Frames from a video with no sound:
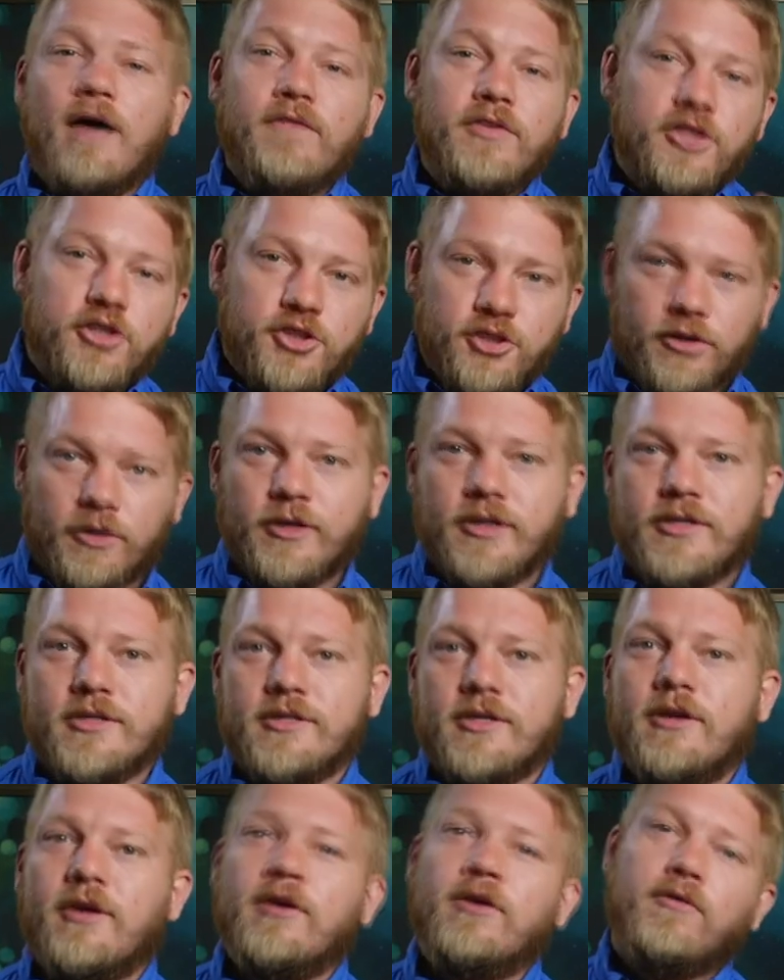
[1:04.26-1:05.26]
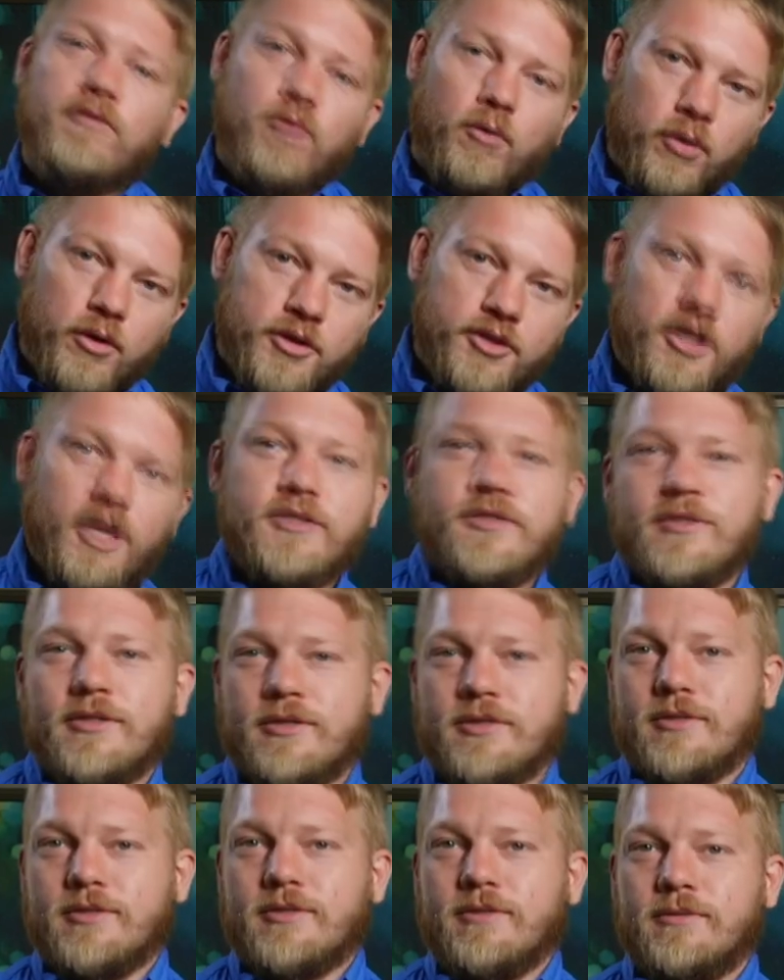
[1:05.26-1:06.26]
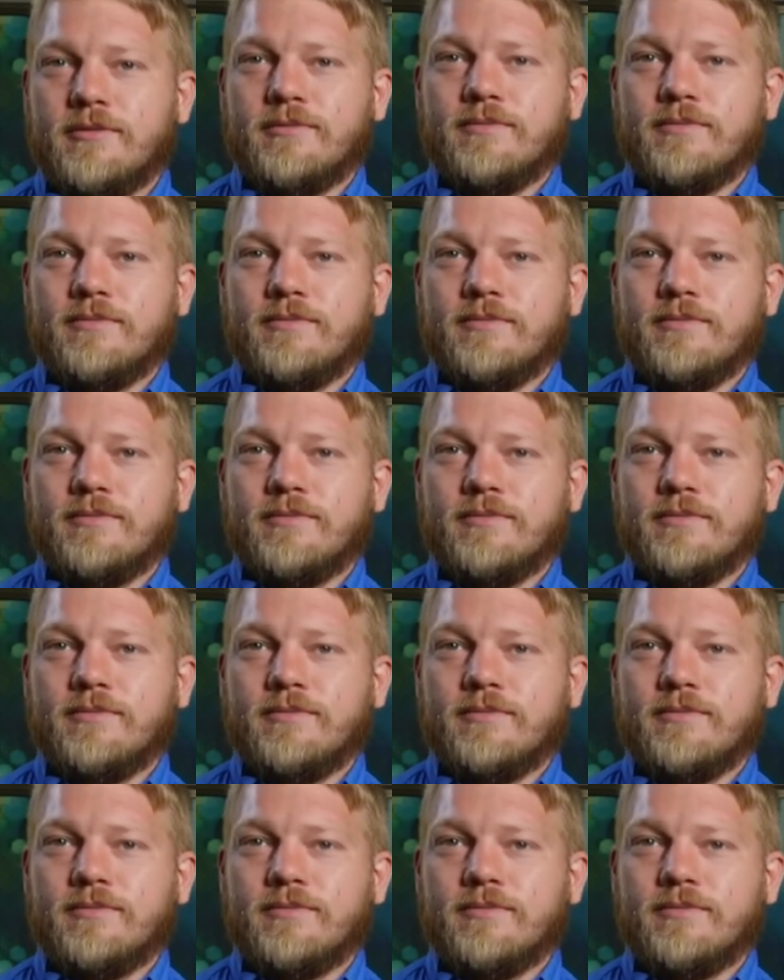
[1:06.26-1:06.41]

of insurance for adjusters.